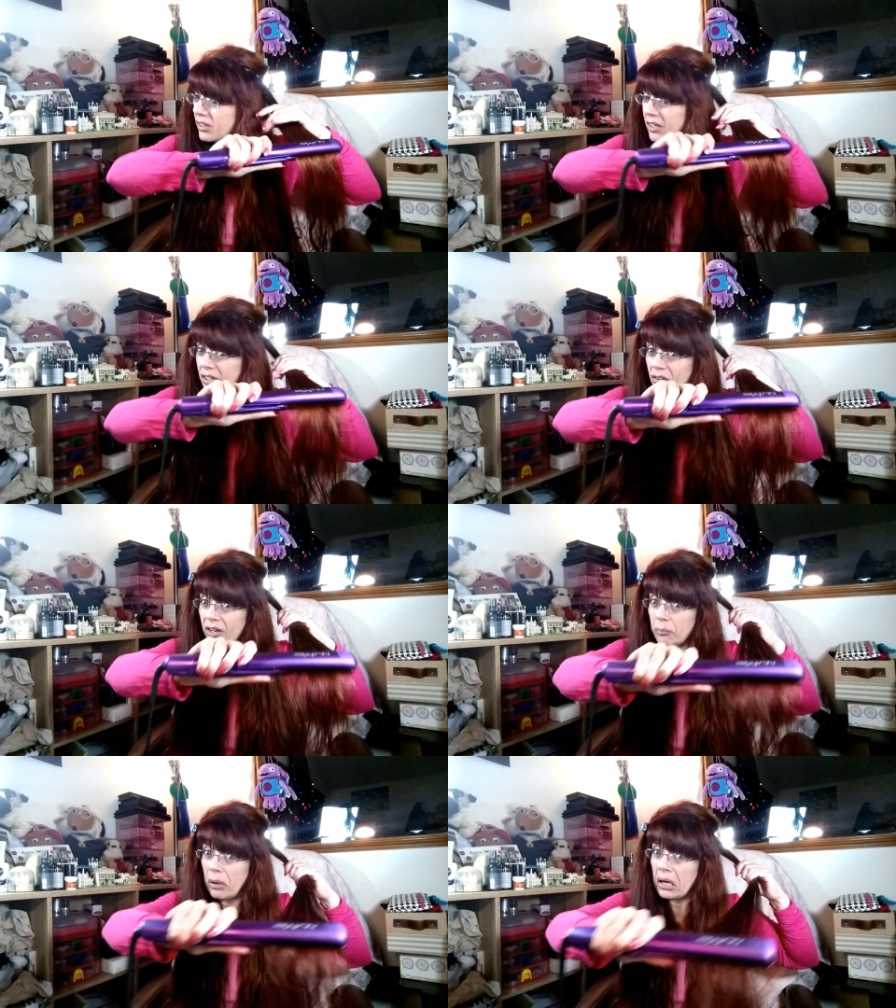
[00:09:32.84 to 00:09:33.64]
I don't
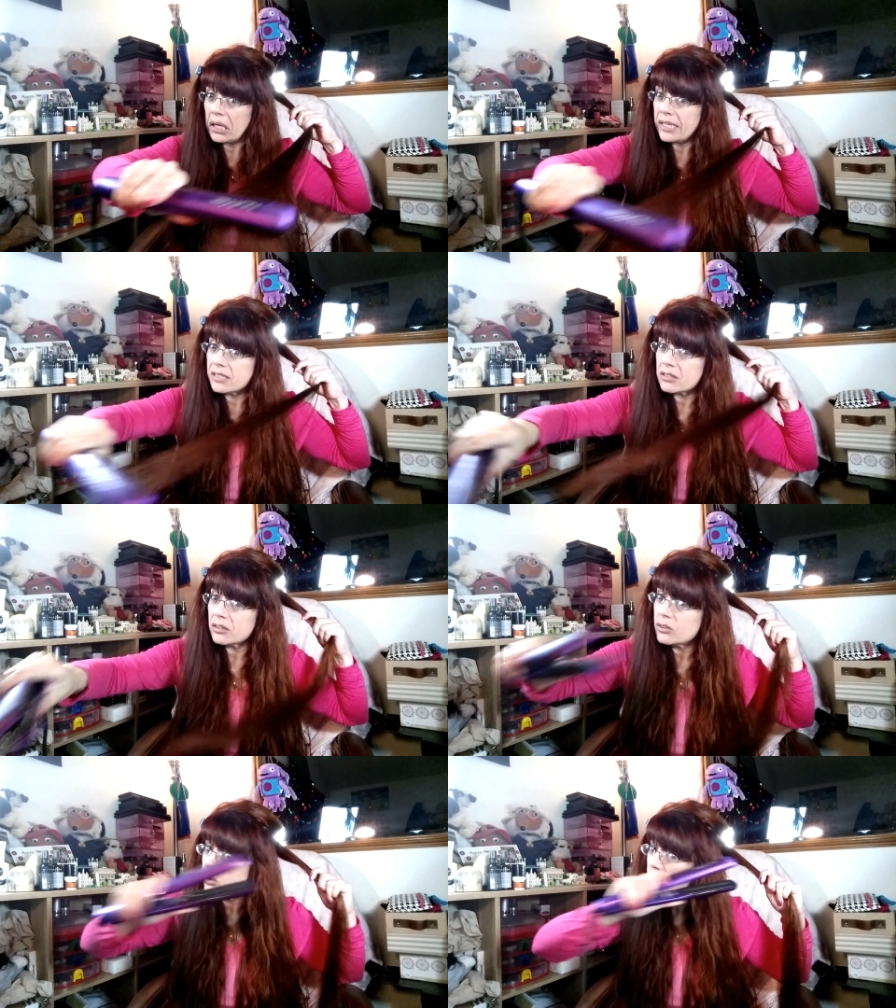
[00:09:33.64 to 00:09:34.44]
like pies
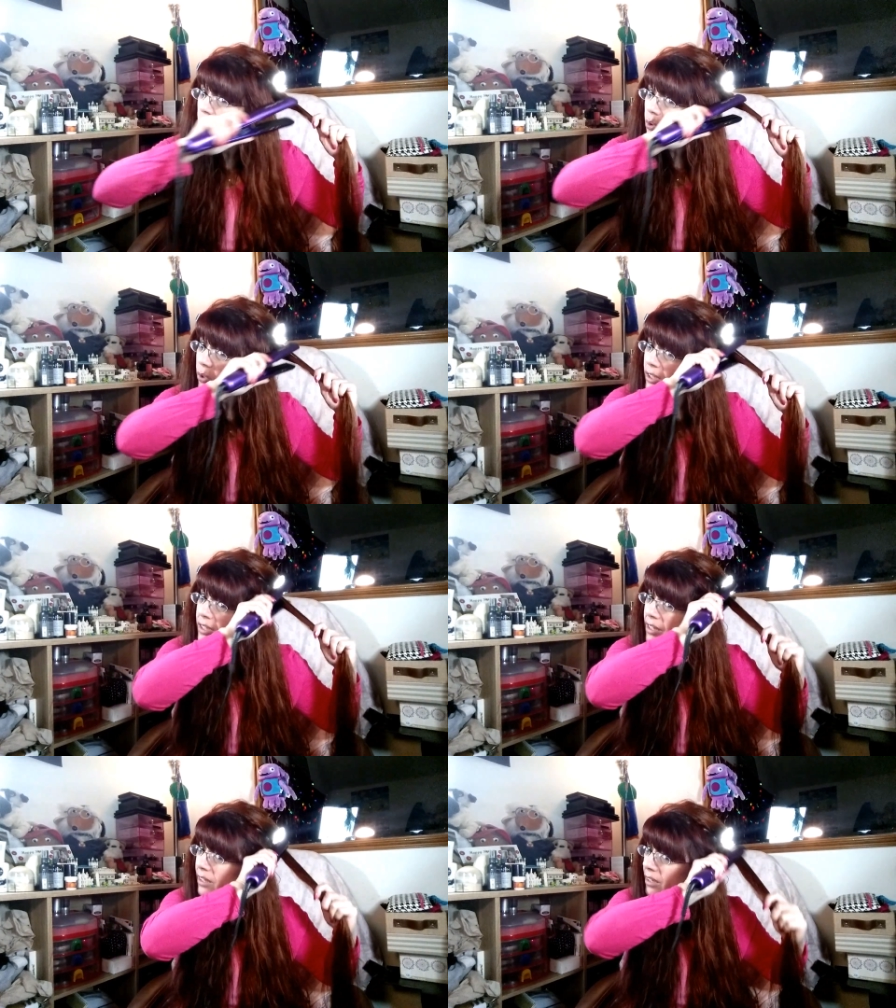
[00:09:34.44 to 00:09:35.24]
or
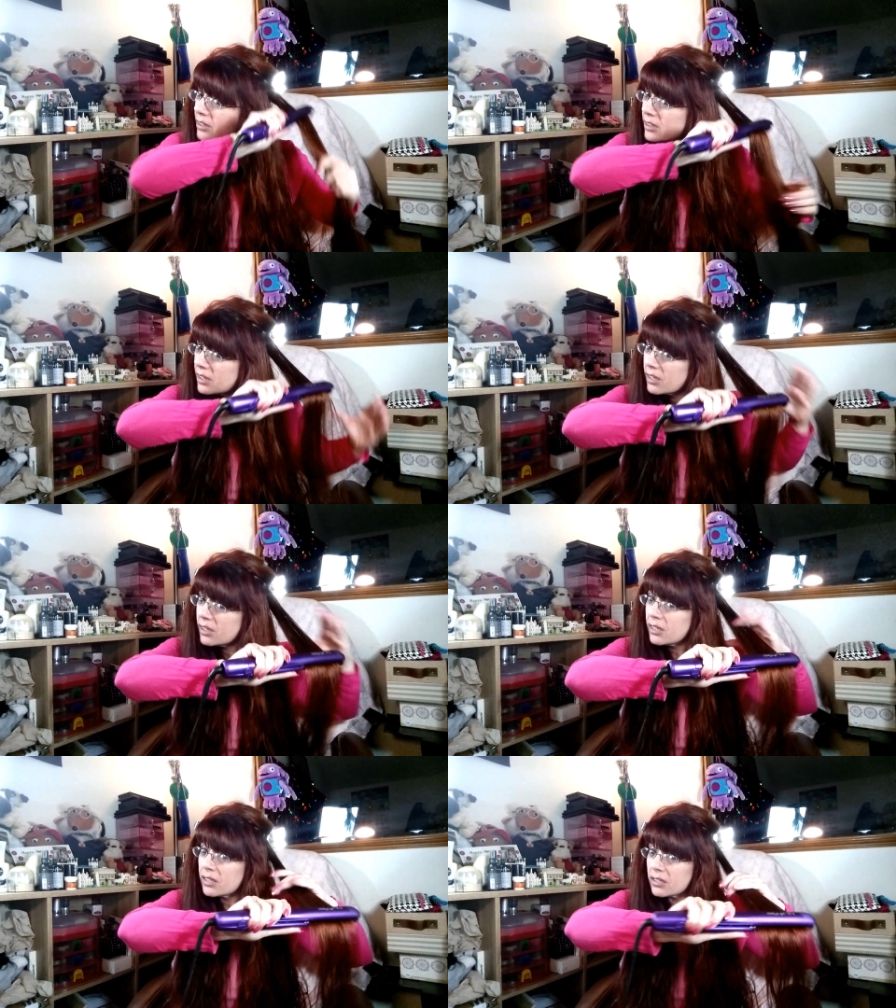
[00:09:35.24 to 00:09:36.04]
crusty things,
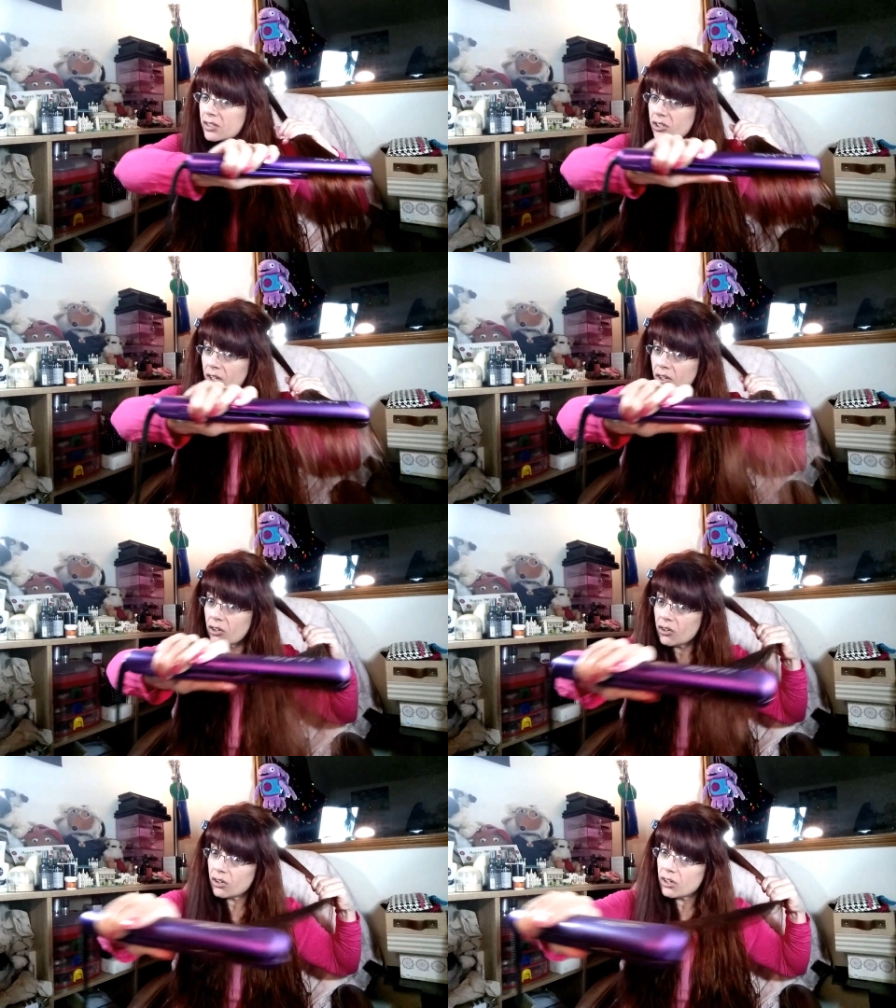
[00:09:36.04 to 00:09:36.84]

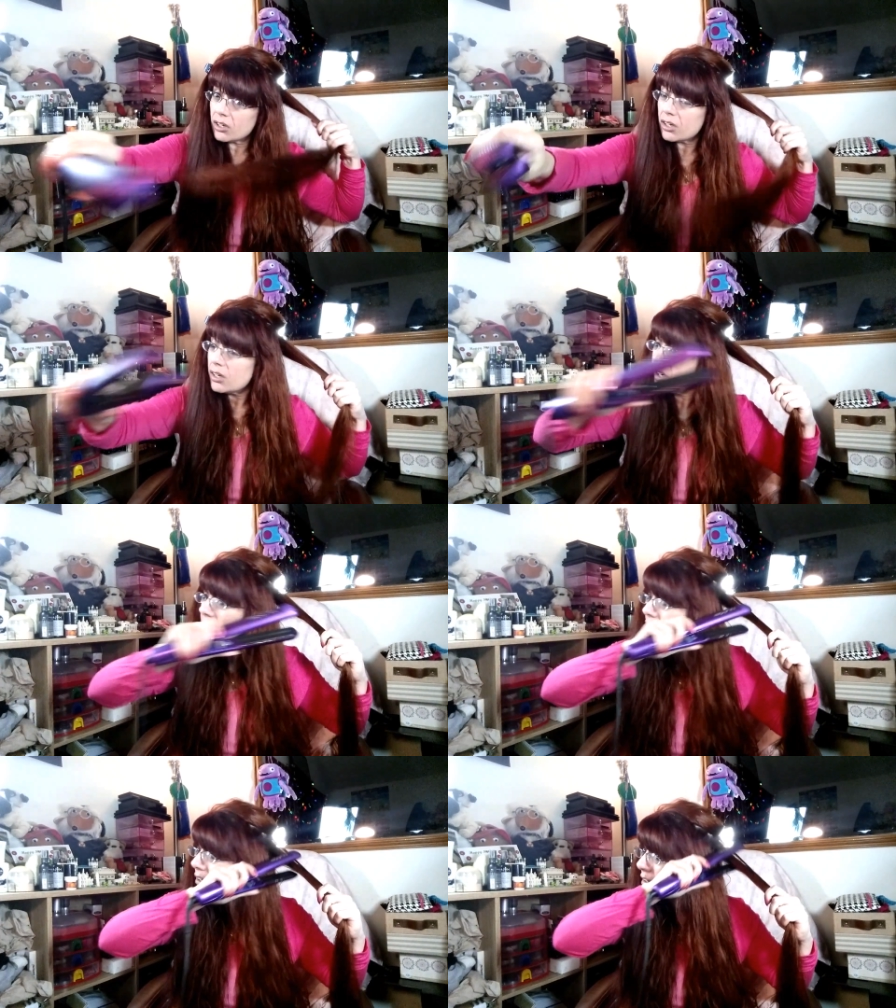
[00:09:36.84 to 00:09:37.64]
so
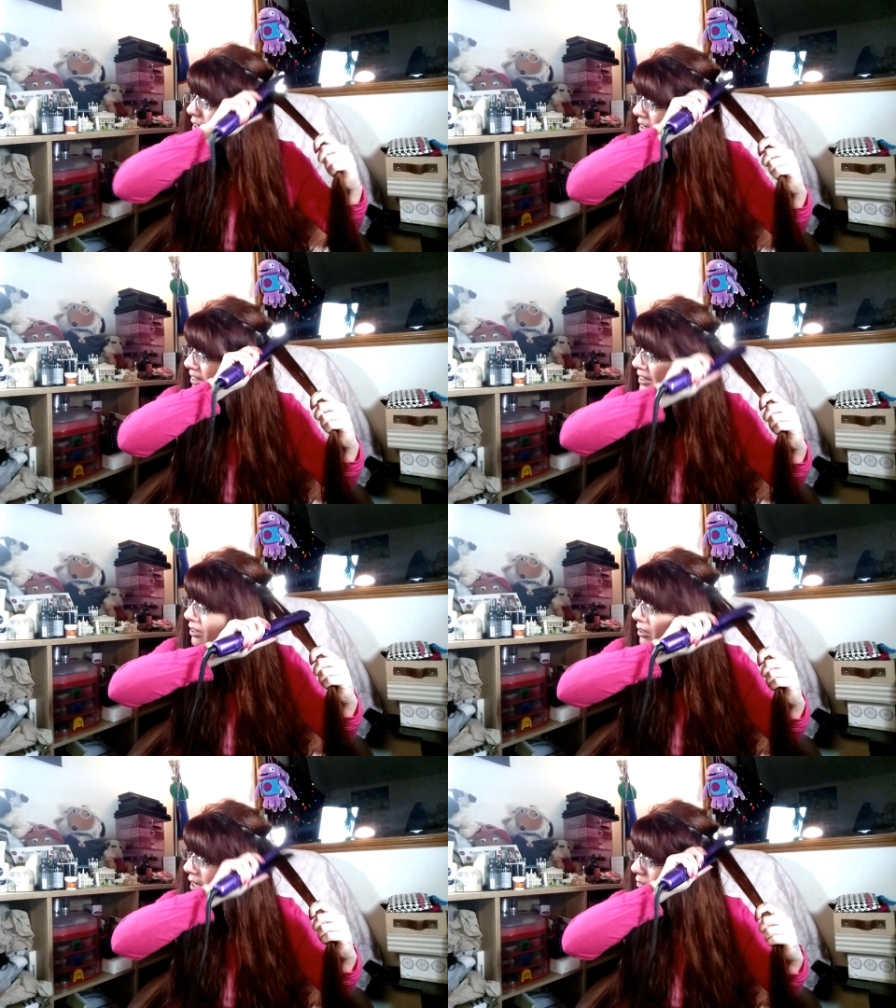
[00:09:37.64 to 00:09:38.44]
I
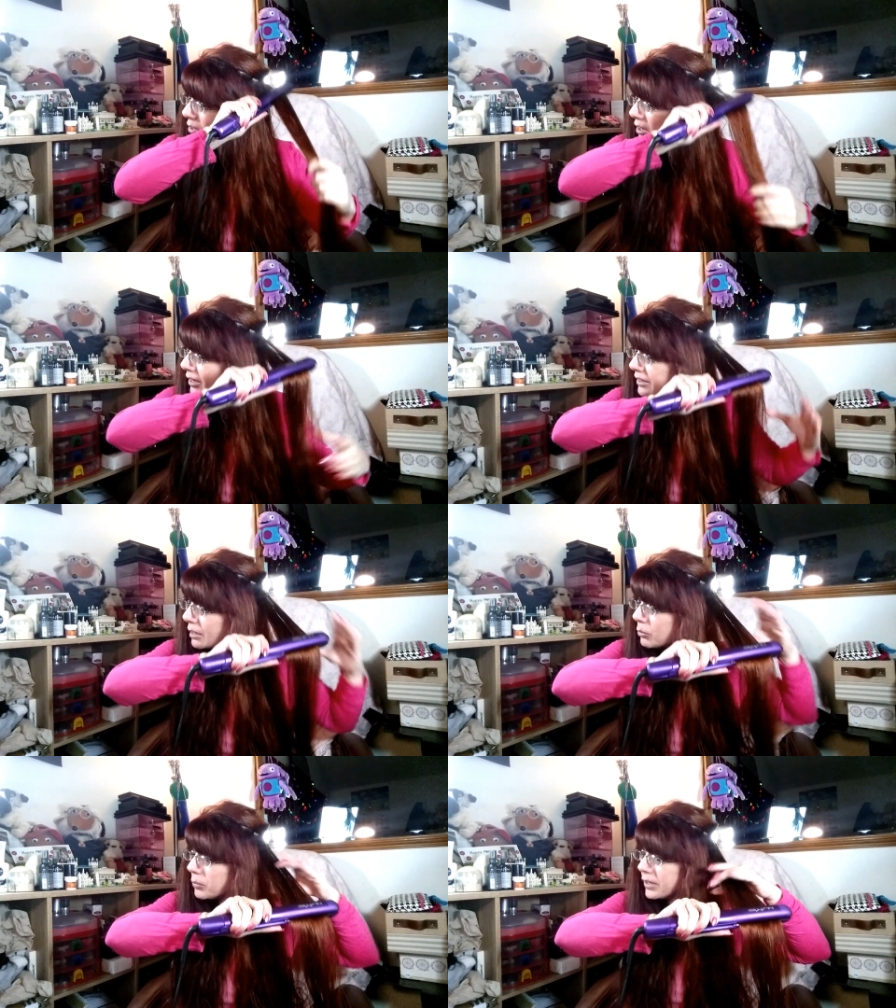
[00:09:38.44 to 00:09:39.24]
didn't ever like the
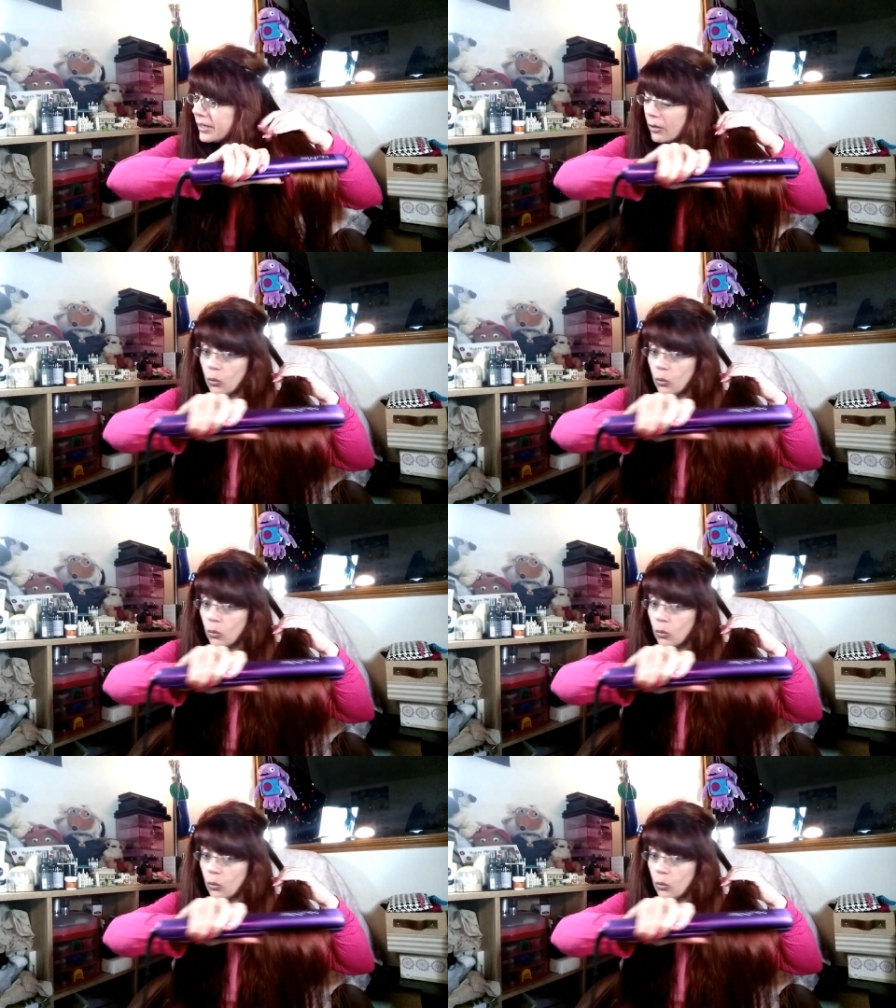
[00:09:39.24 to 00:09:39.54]
apple pie here.